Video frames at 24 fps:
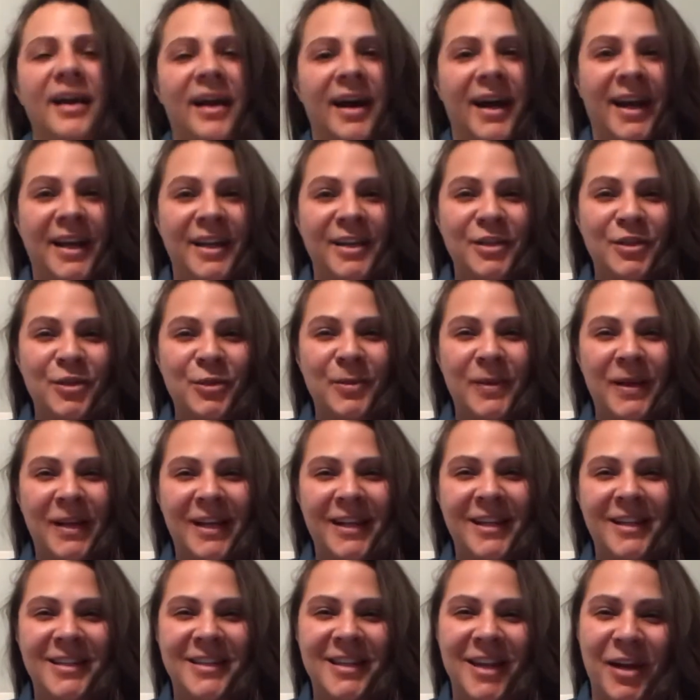Hi YouTube
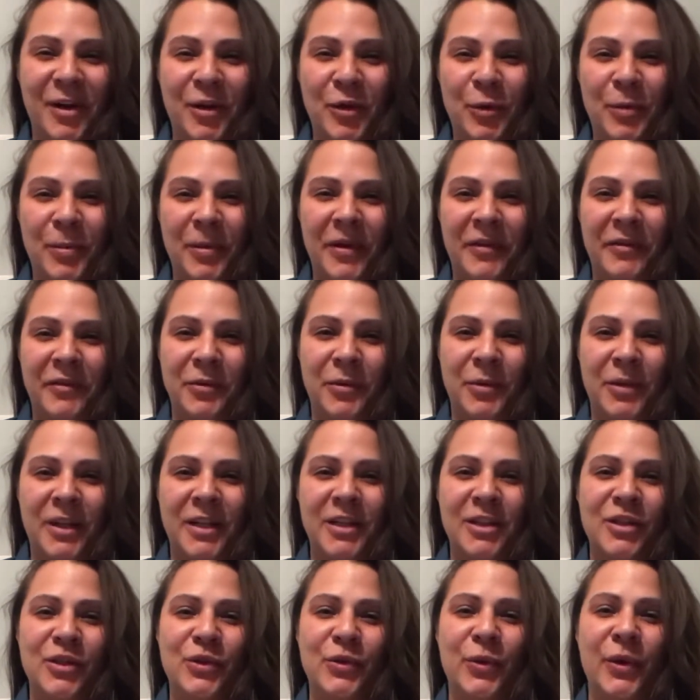ladies, I hope everyone
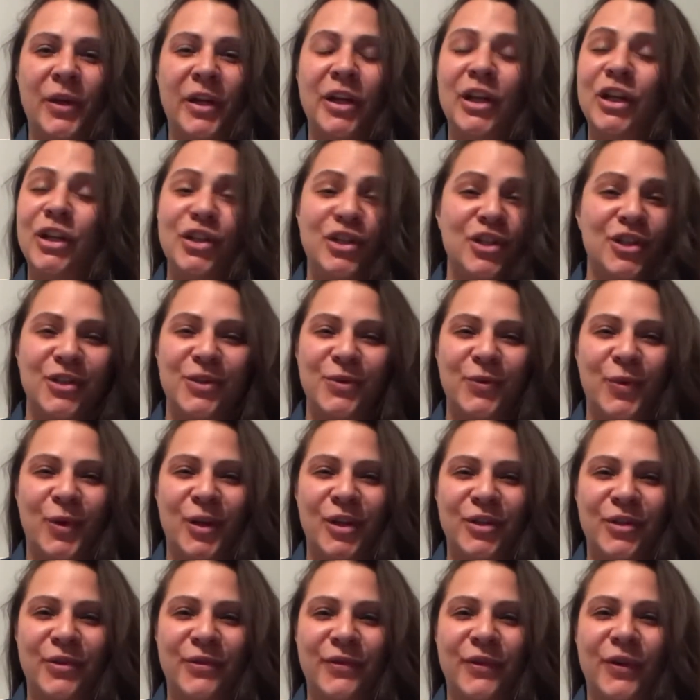is doing just
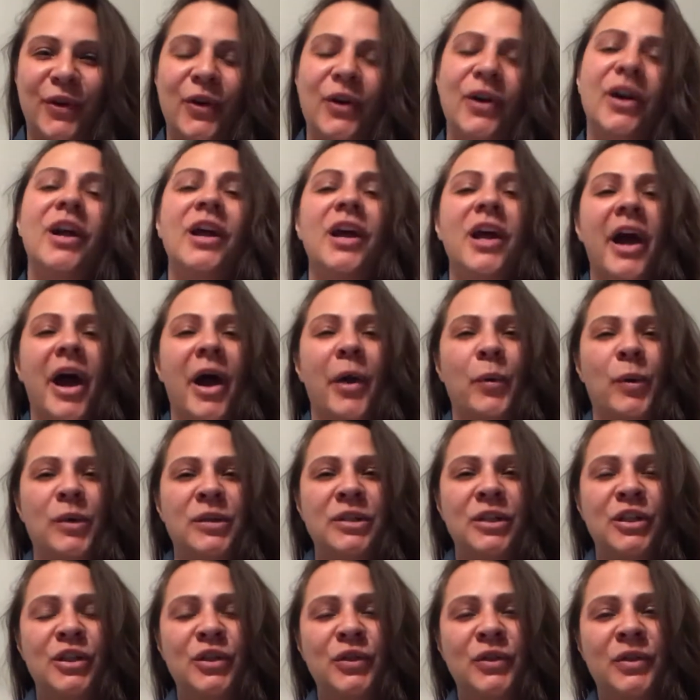wonderful. I
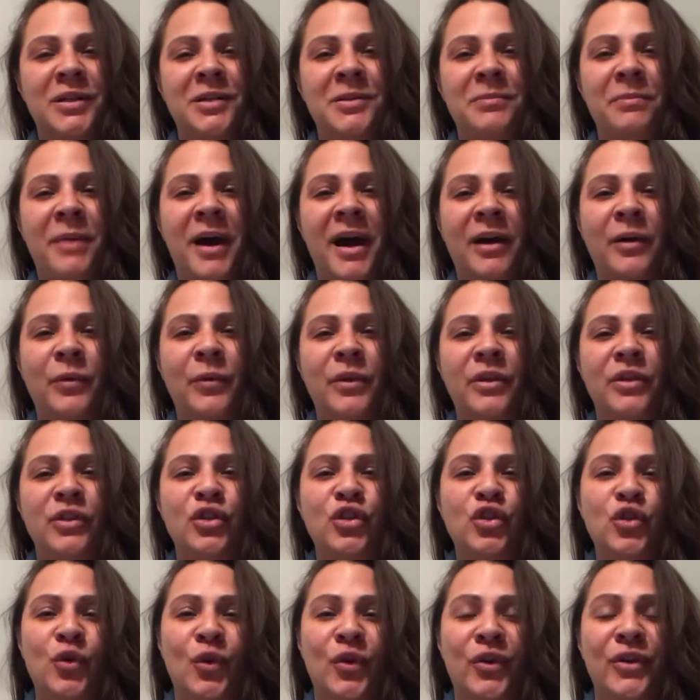wanted to come back with a
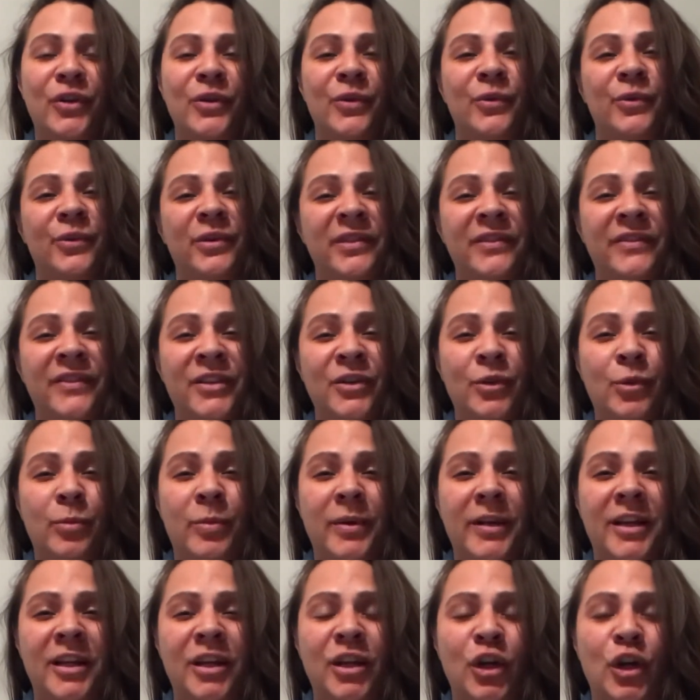short review
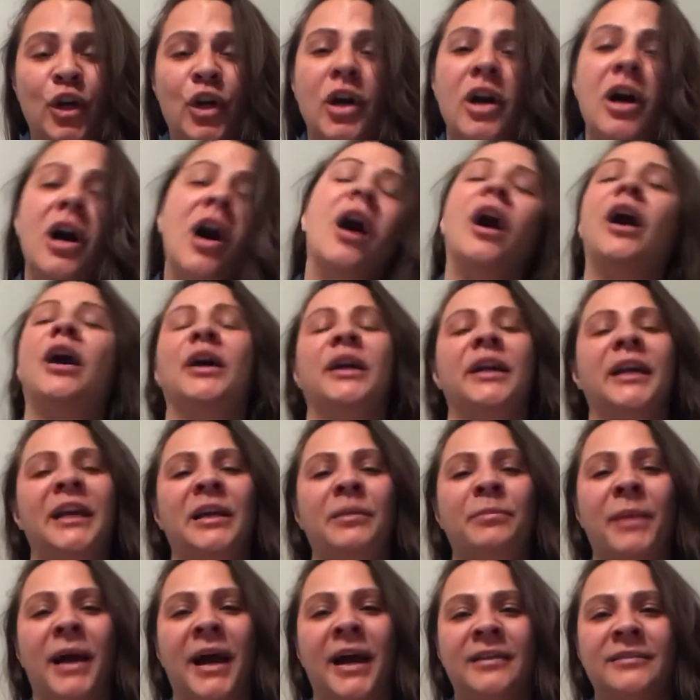video on a
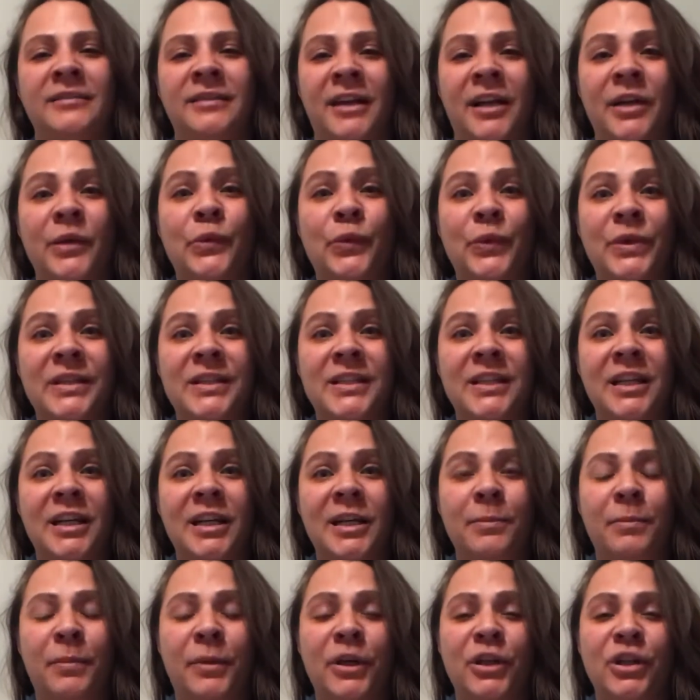bag that I
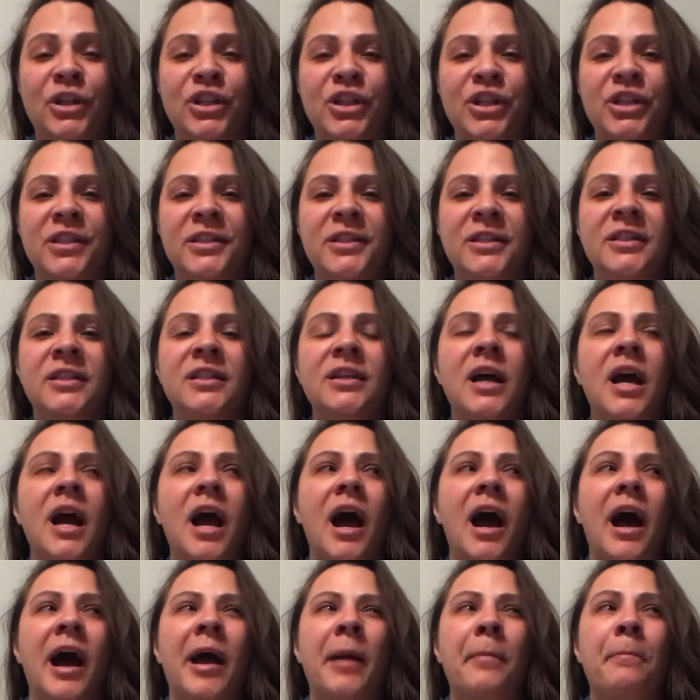recently purchased.
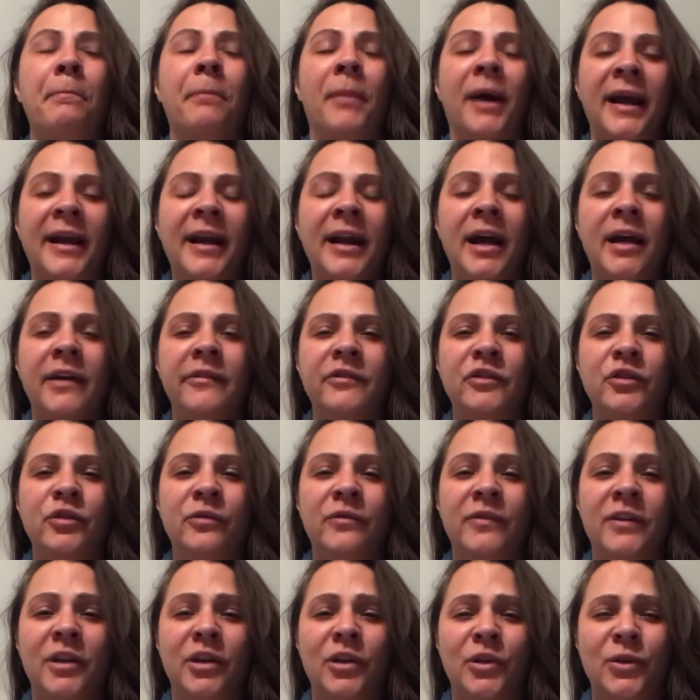I might have two
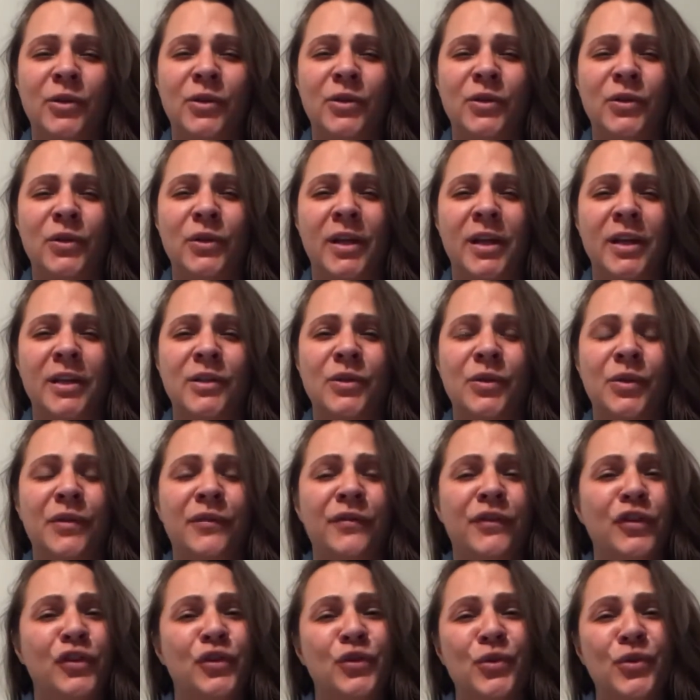videos today, so if
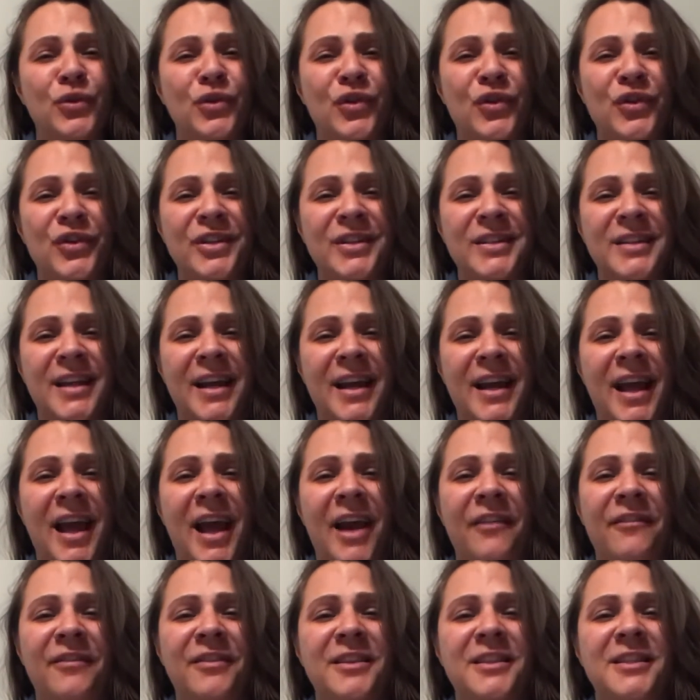you do notice that I
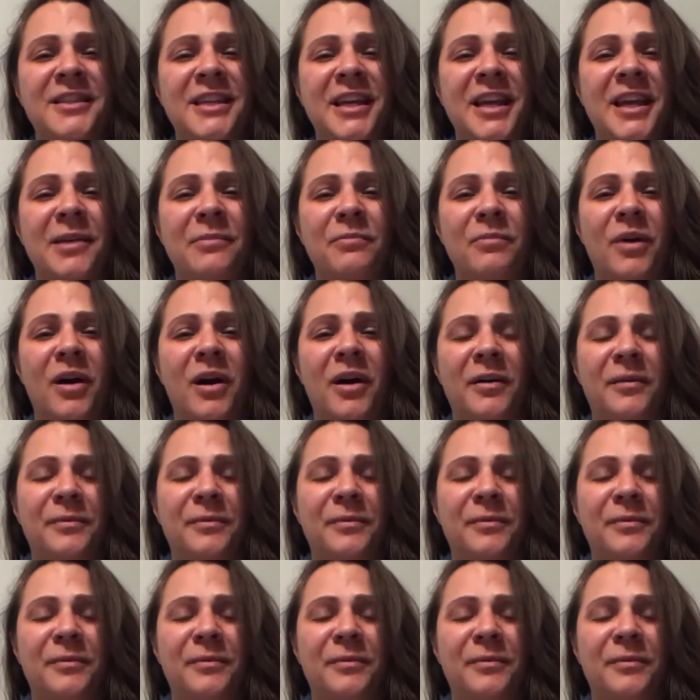have the same